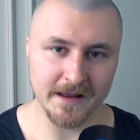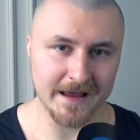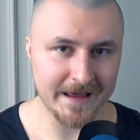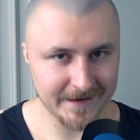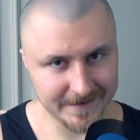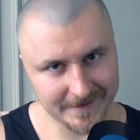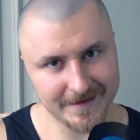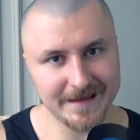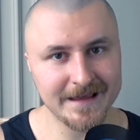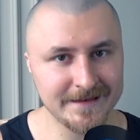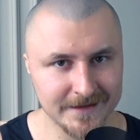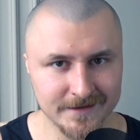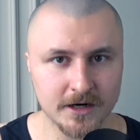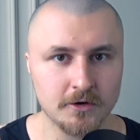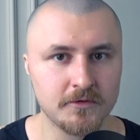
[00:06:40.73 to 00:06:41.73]
and it
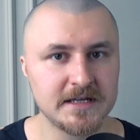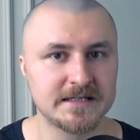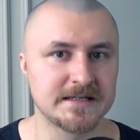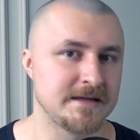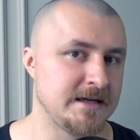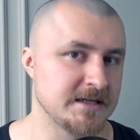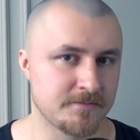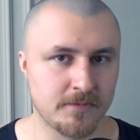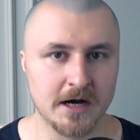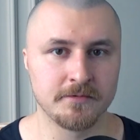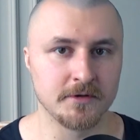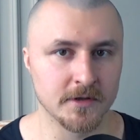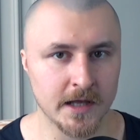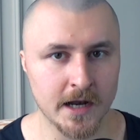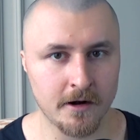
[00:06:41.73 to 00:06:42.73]
increases his
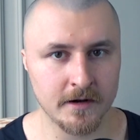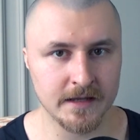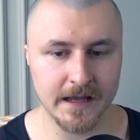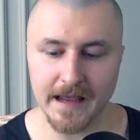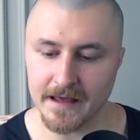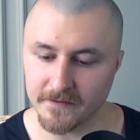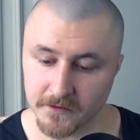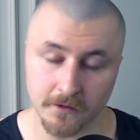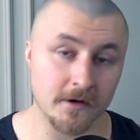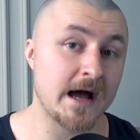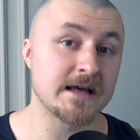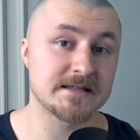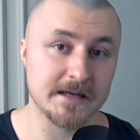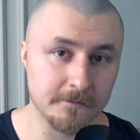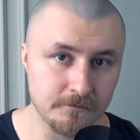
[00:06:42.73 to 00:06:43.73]
popularity. And there
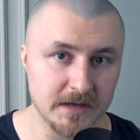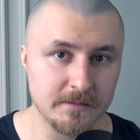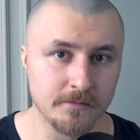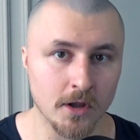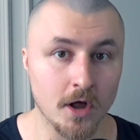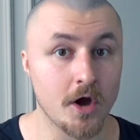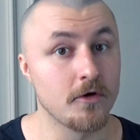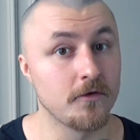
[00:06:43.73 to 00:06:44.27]
are some people who